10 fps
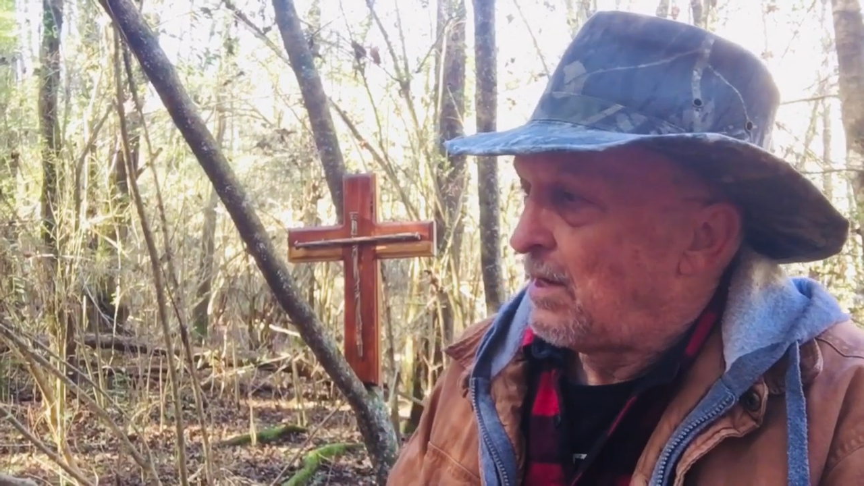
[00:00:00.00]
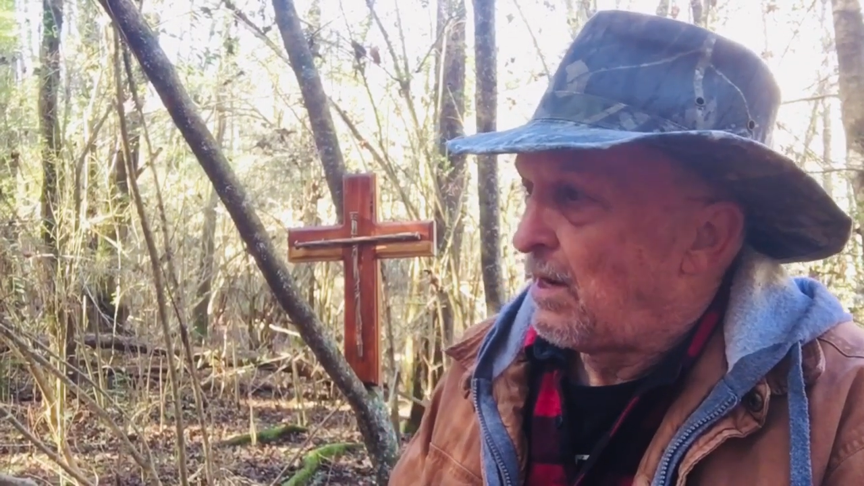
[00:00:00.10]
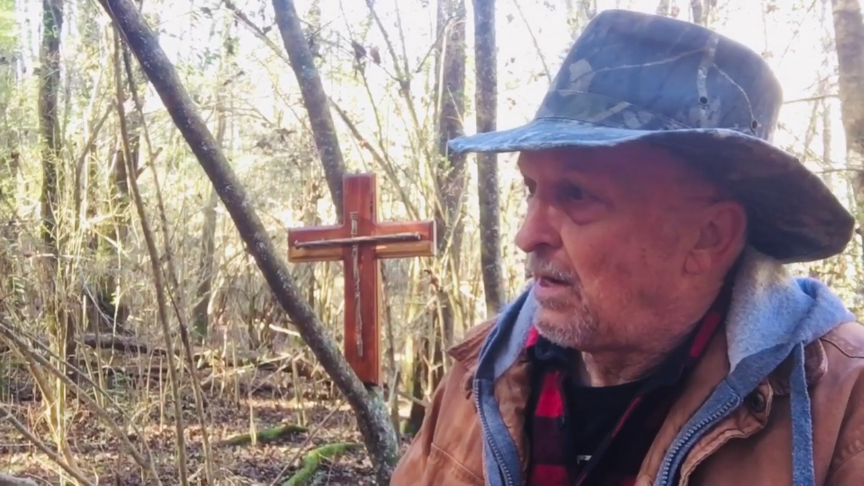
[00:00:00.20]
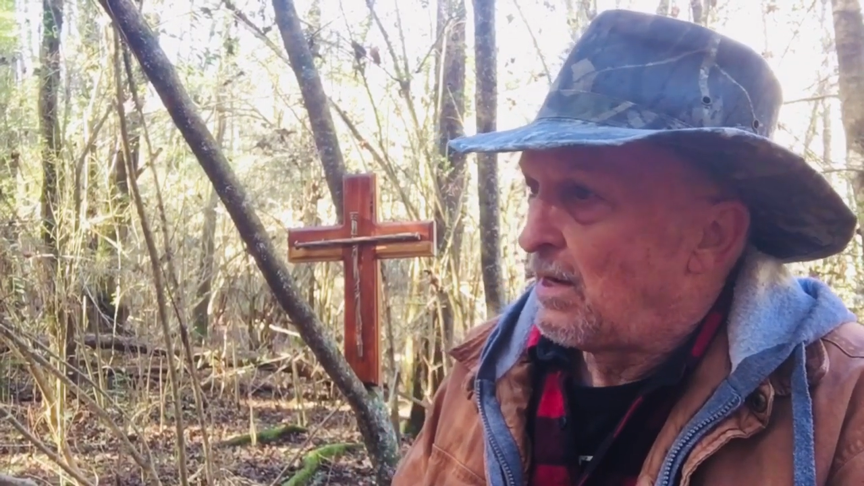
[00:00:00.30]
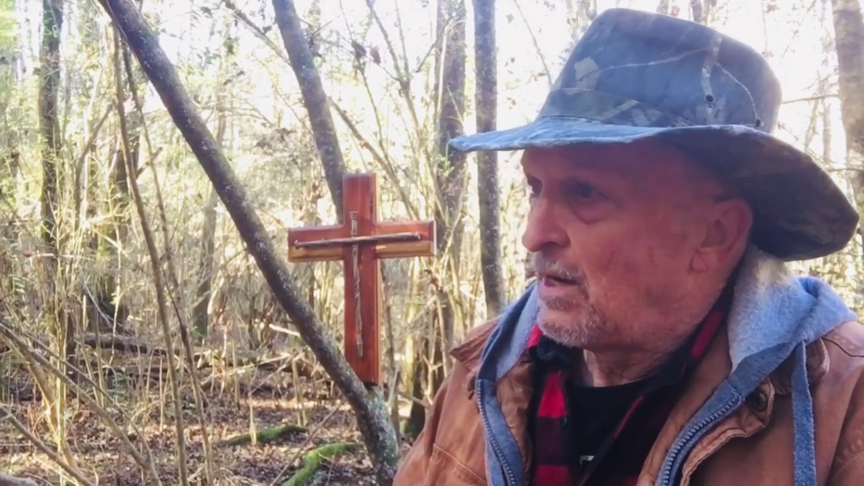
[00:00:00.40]

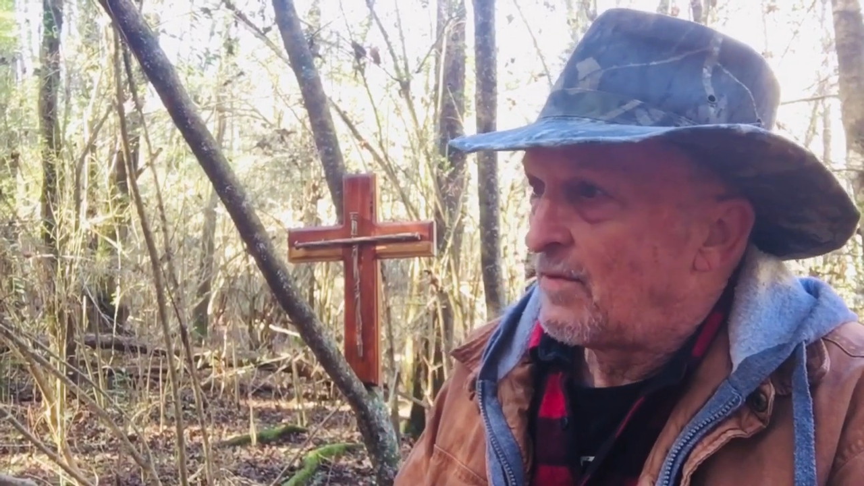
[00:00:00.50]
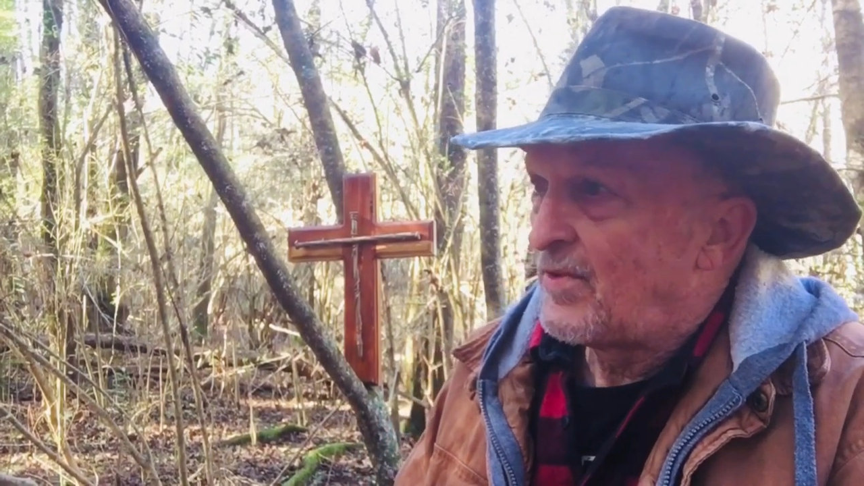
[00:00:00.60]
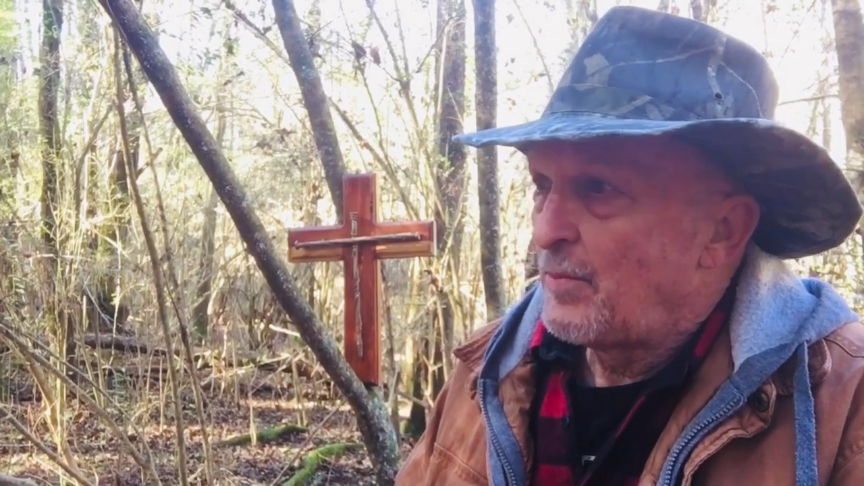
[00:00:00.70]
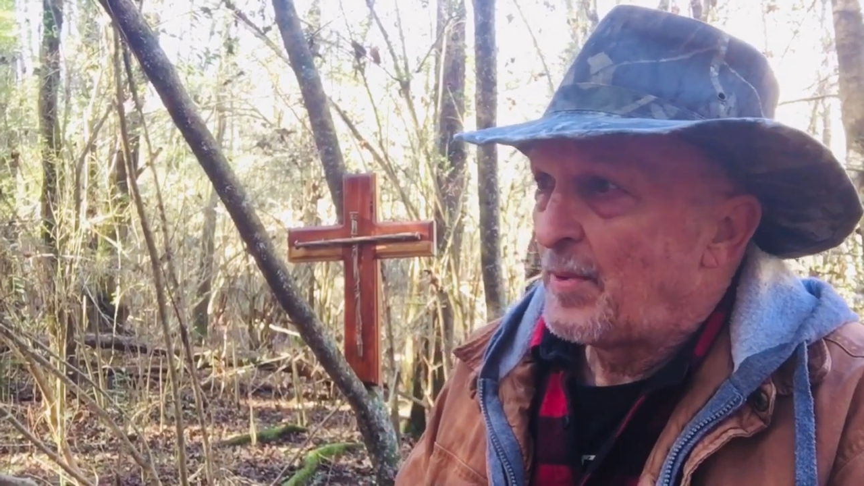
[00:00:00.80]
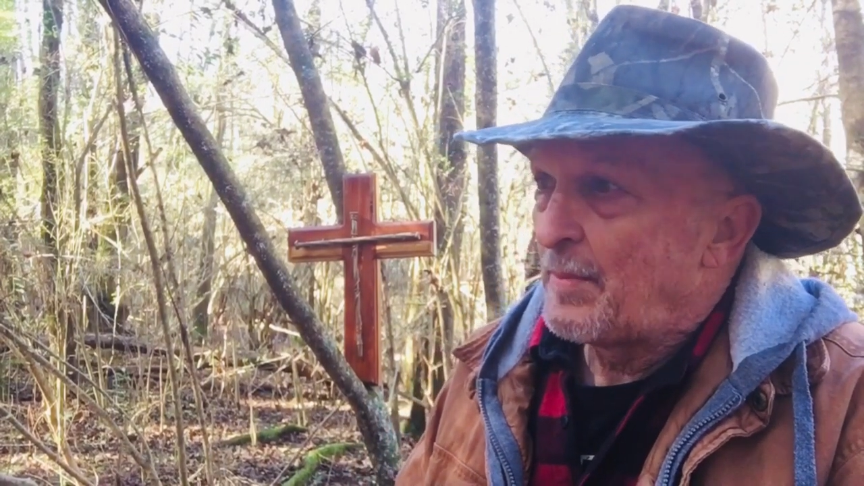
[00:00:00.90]
a
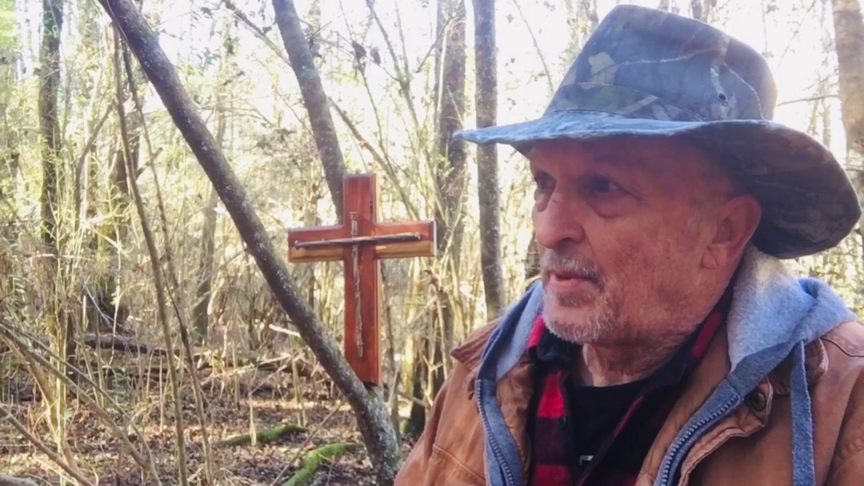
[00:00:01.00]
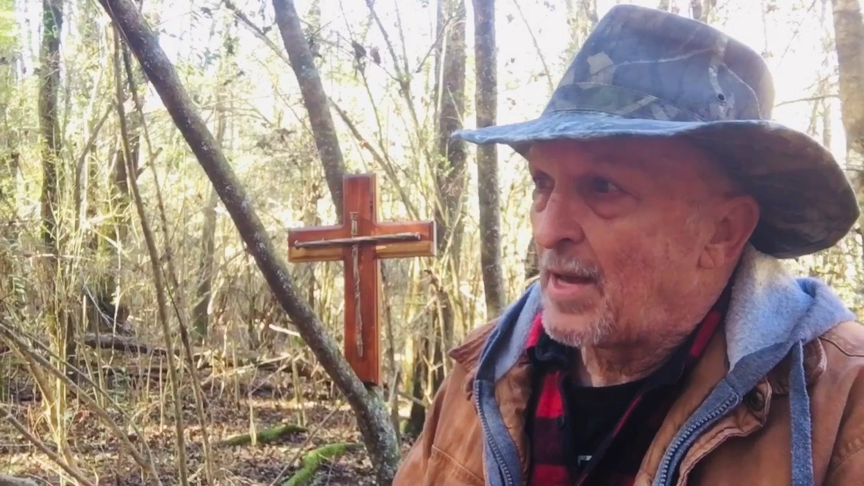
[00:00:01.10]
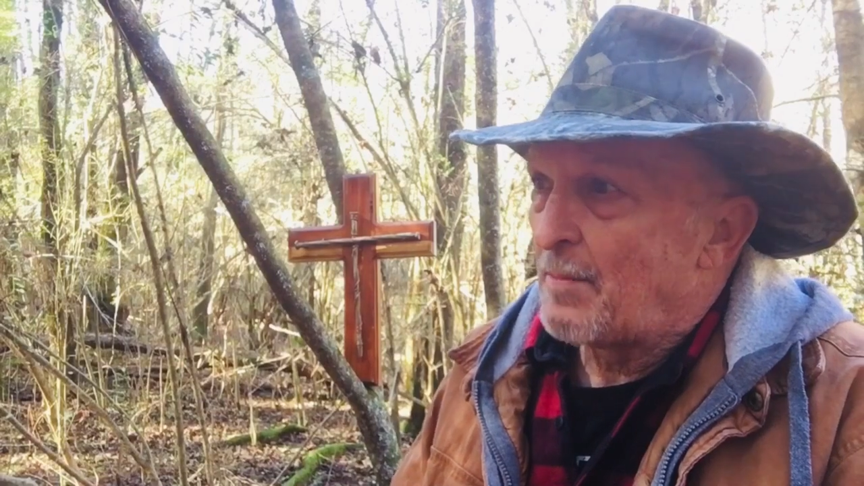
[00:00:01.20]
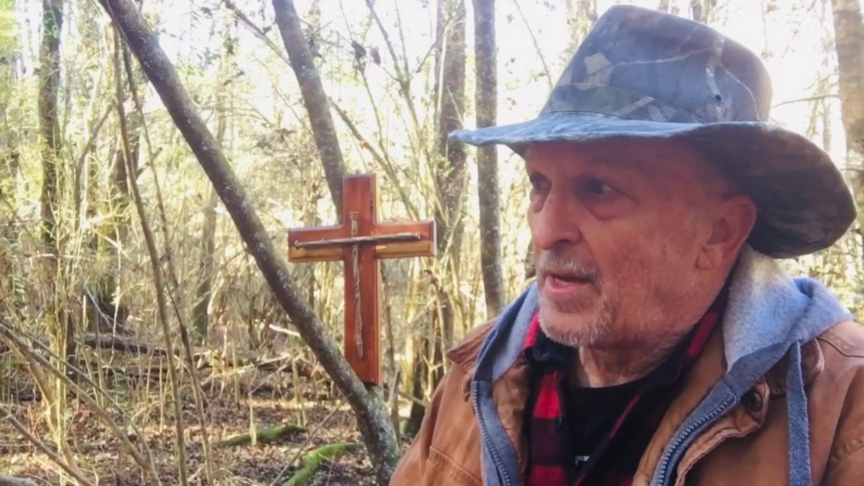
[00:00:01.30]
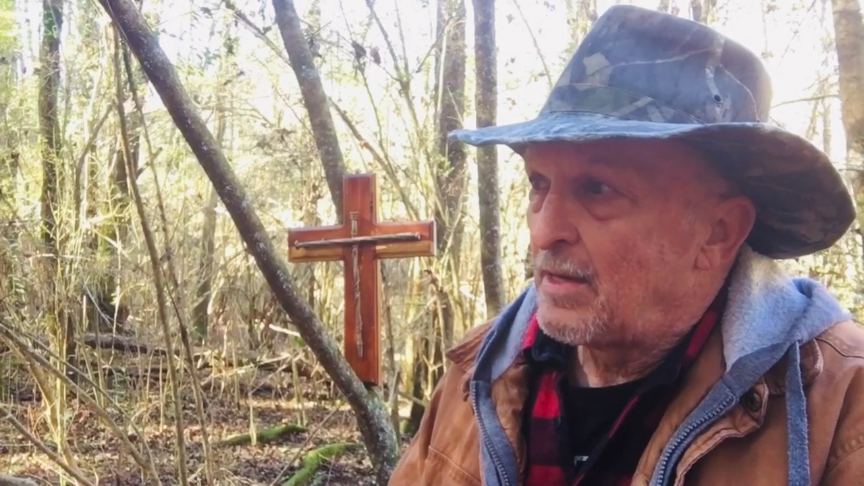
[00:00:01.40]
few people
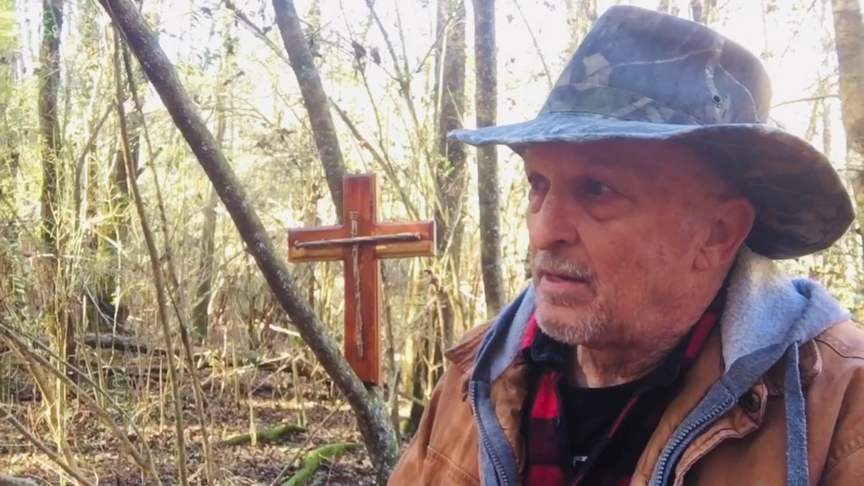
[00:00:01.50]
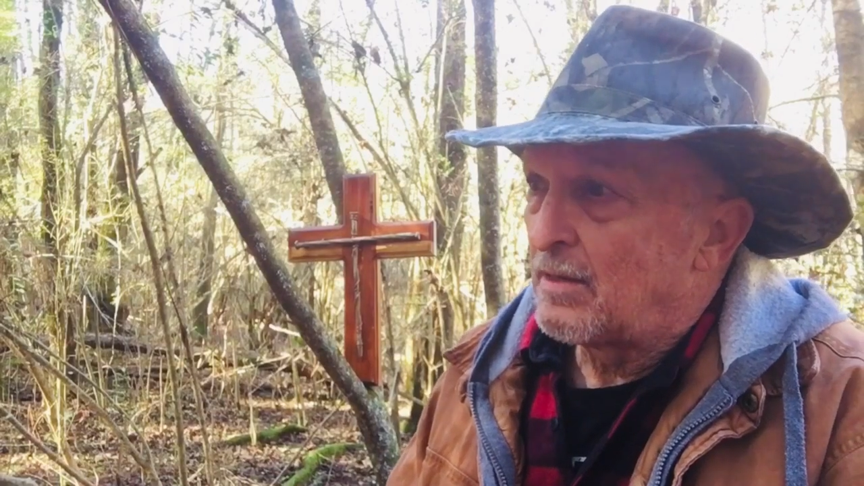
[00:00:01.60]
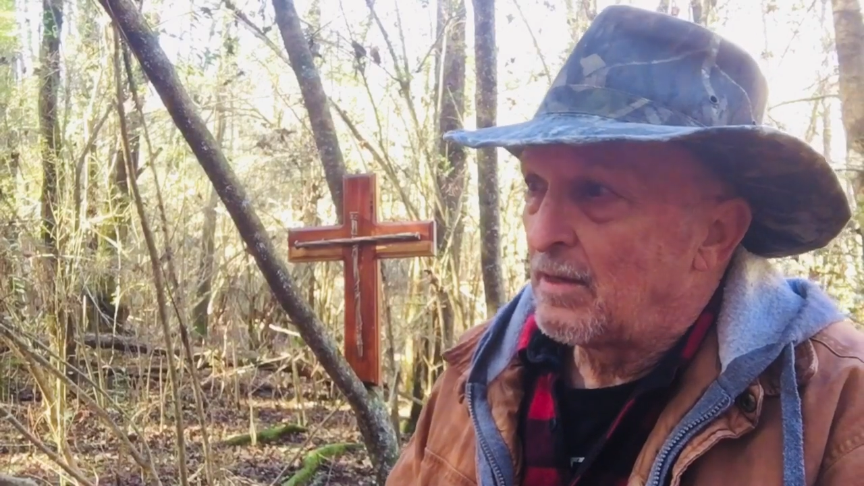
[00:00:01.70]
I made